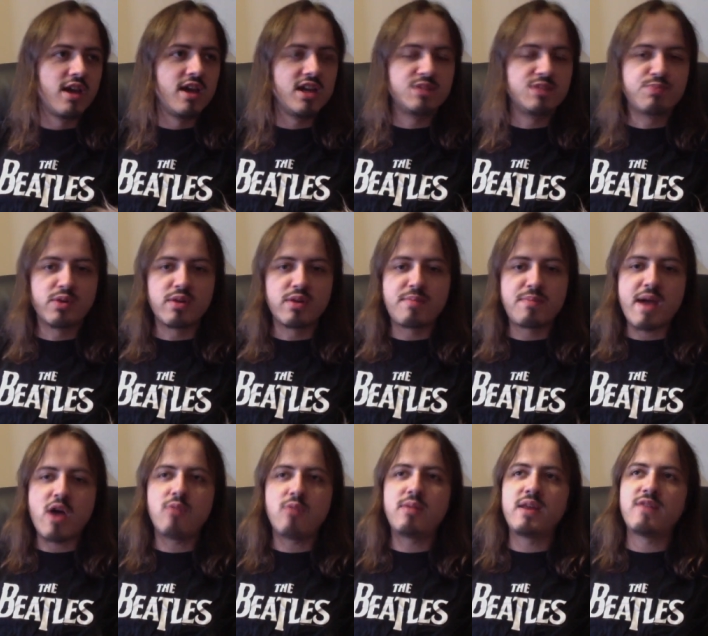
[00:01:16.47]
is brought
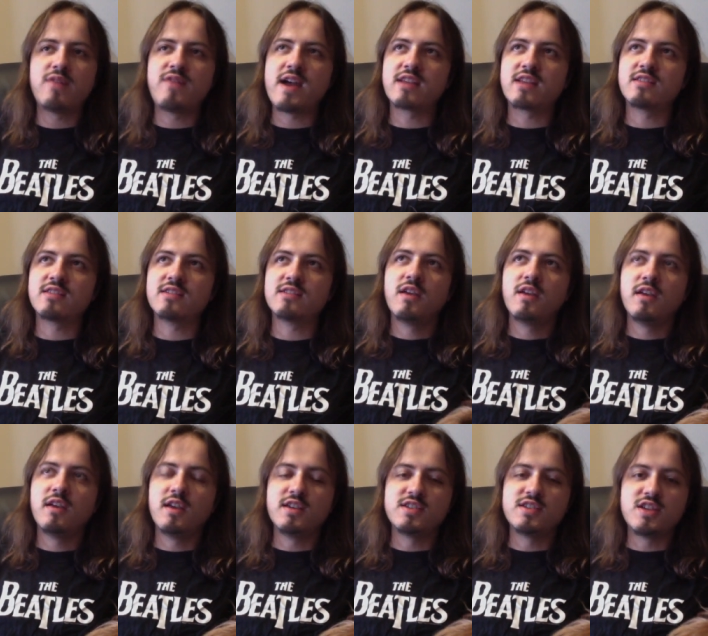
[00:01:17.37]
about by the fact that
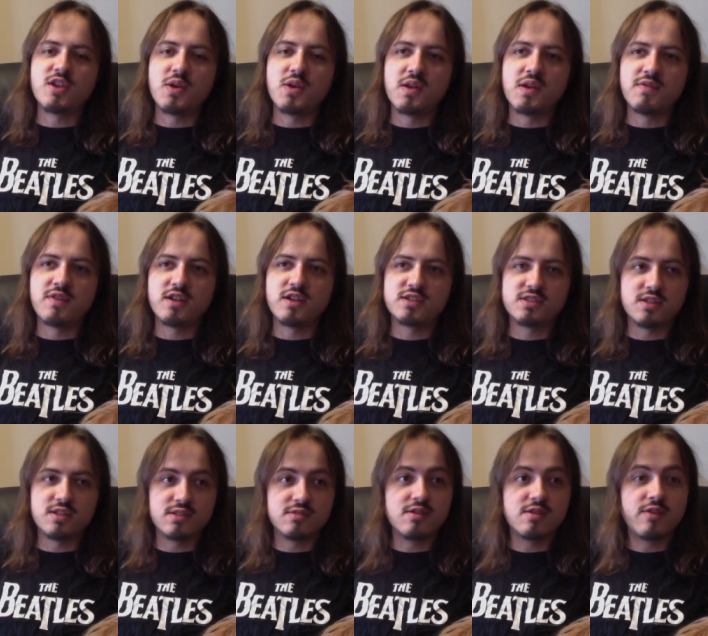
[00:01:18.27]
it is a universe
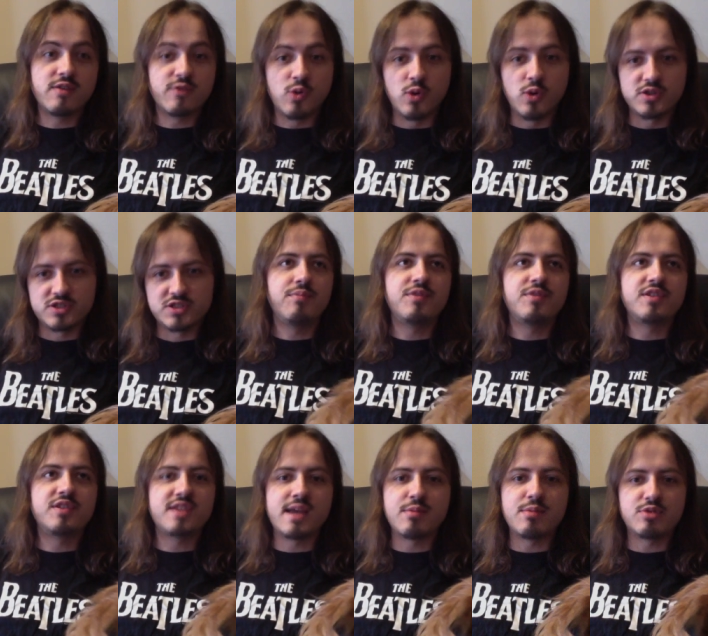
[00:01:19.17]
that, of course, the
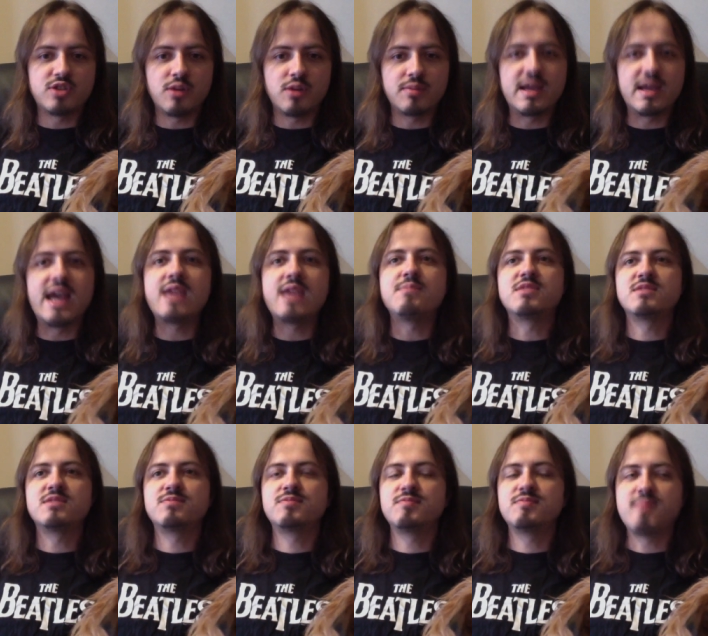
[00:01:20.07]
tabletop game
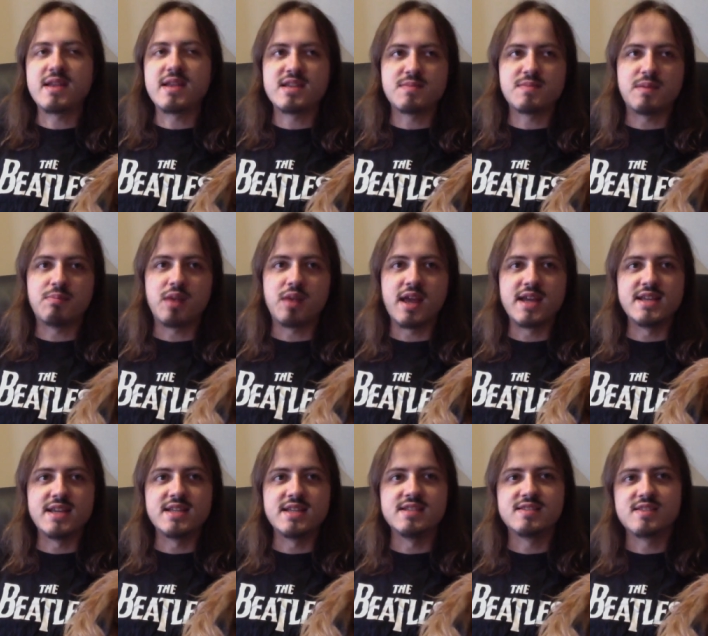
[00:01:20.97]
is meant to be
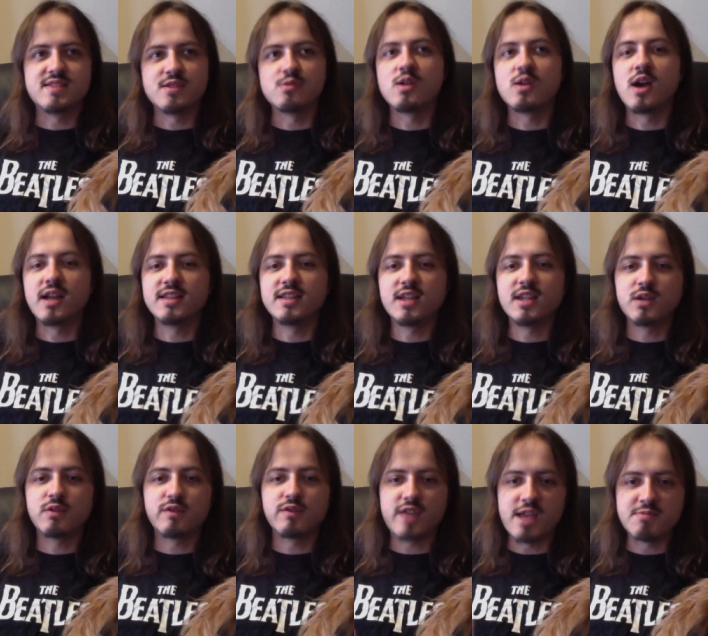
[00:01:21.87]
played in. So the
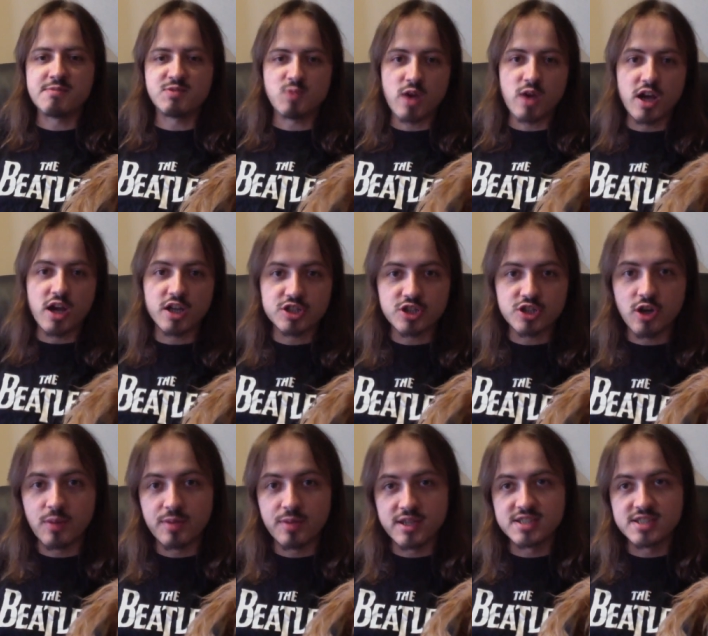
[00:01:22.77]
idea of Games
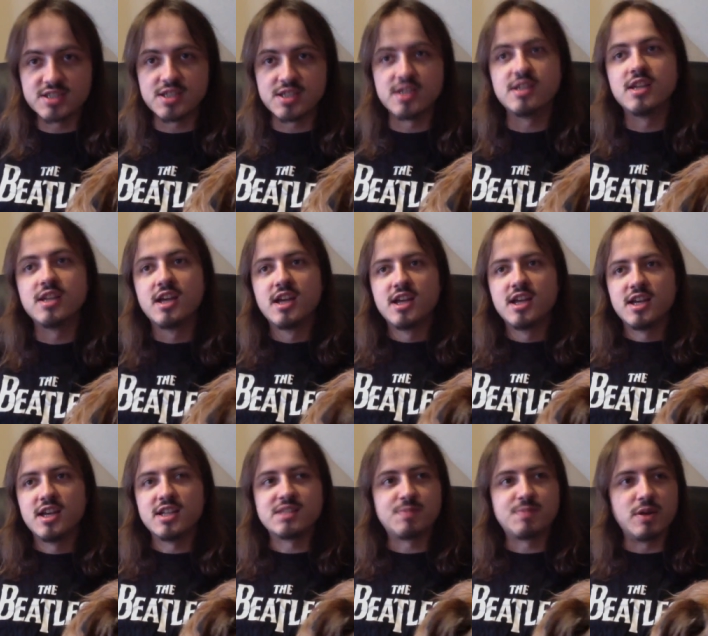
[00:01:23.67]
Workshop is that
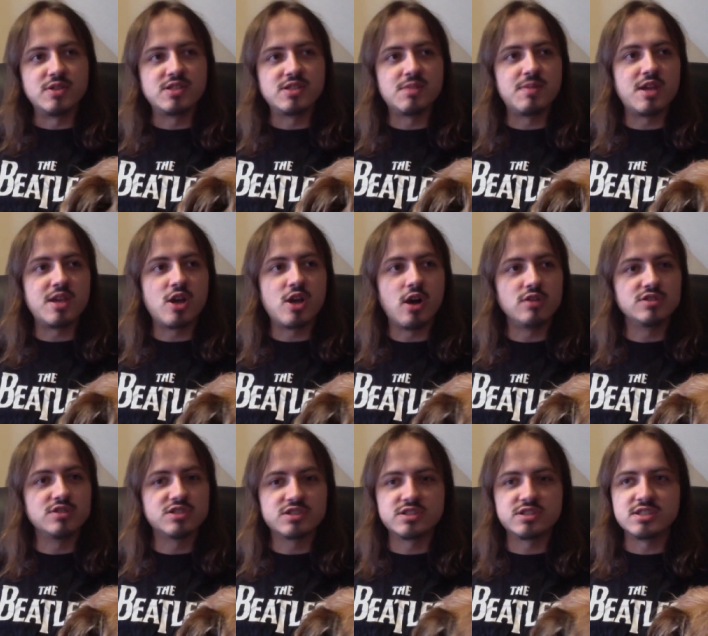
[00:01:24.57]
it's supposed to be
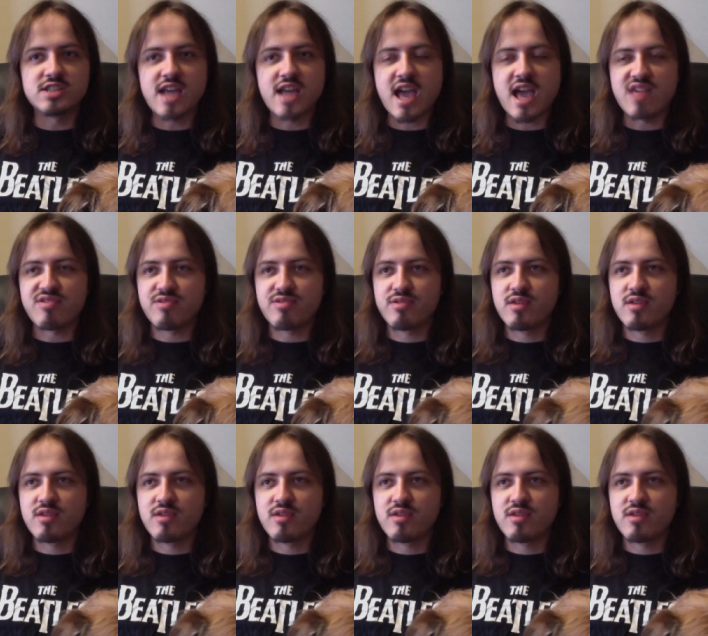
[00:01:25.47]
constant death